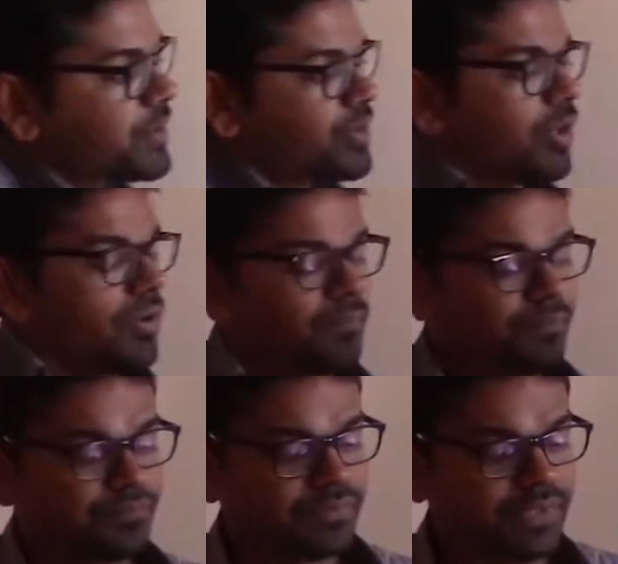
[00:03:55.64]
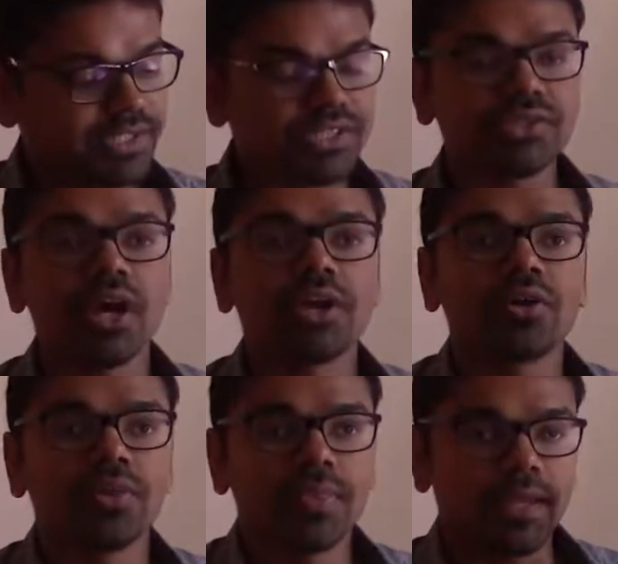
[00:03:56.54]
So this is not a
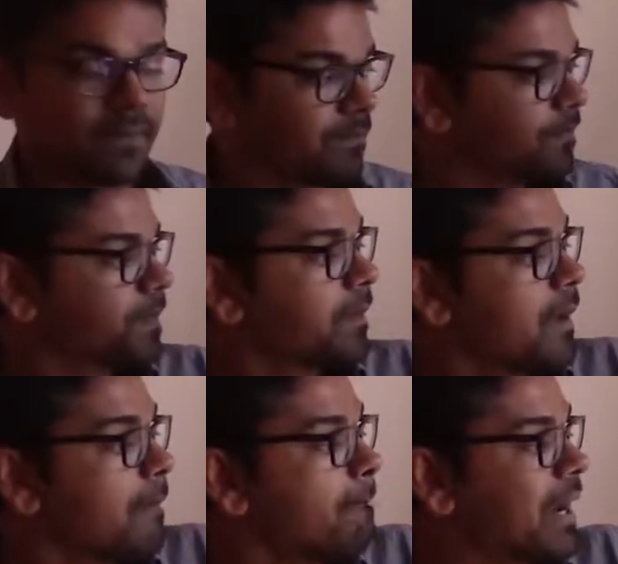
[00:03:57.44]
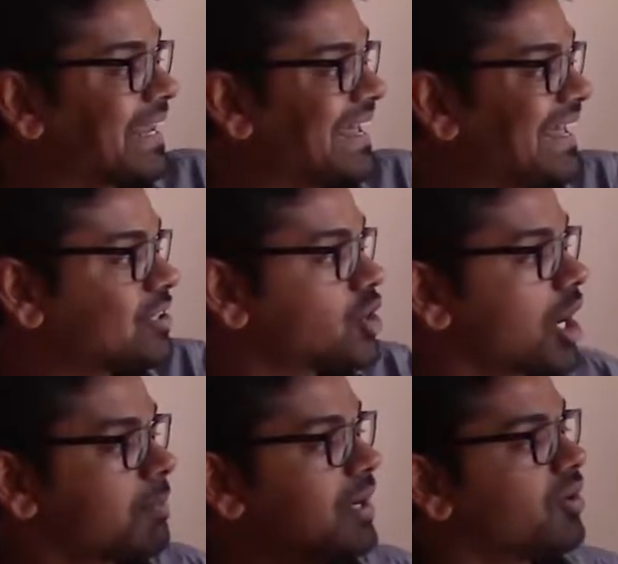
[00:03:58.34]
good thing, but it's got
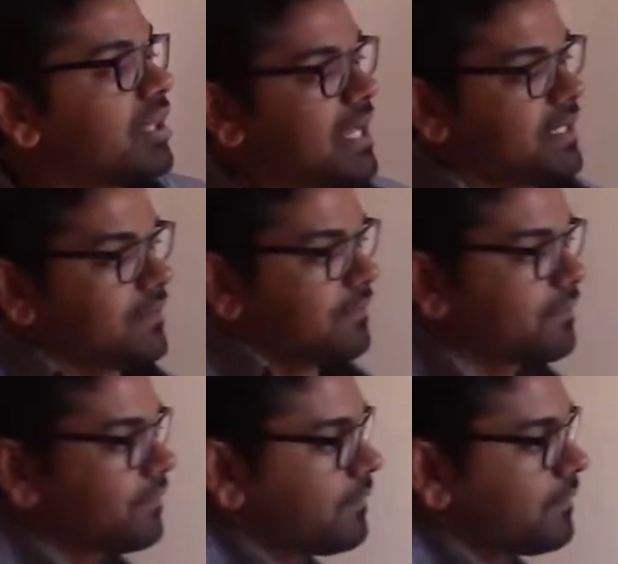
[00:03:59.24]
to be relative.